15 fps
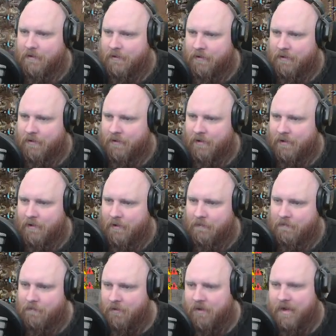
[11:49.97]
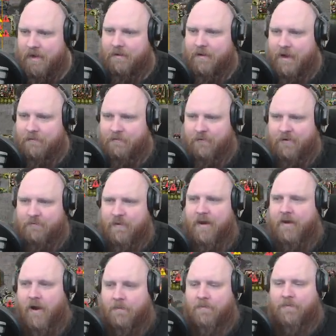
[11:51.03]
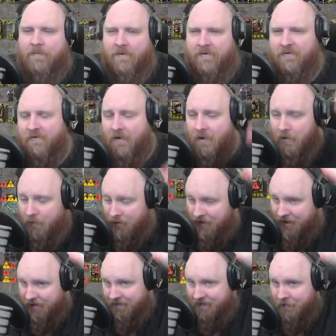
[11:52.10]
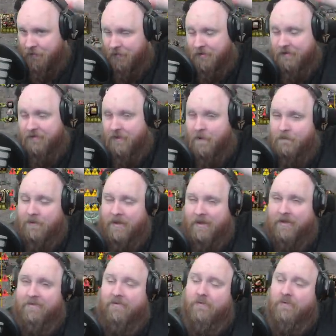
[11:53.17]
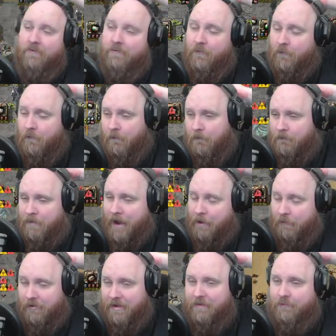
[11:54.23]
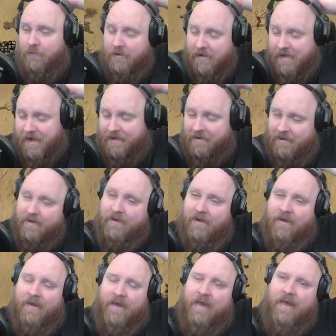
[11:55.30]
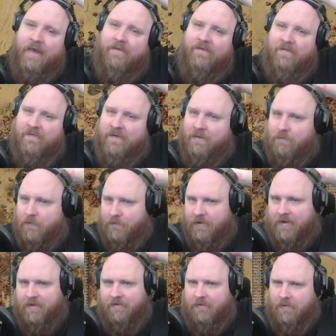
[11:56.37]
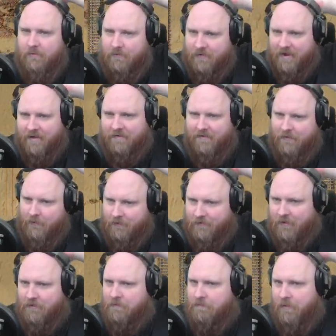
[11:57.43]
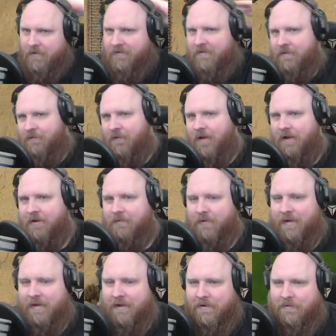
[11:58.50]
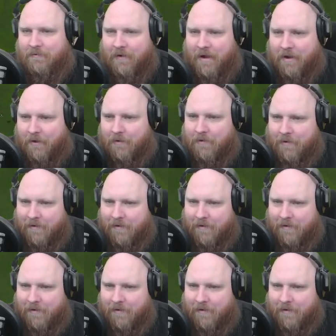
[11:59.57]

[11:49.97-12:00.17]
Okay, everything's back up, so let's hook it up into the full power network again and see what we can do with that. Also, the bots that are flying over here, well,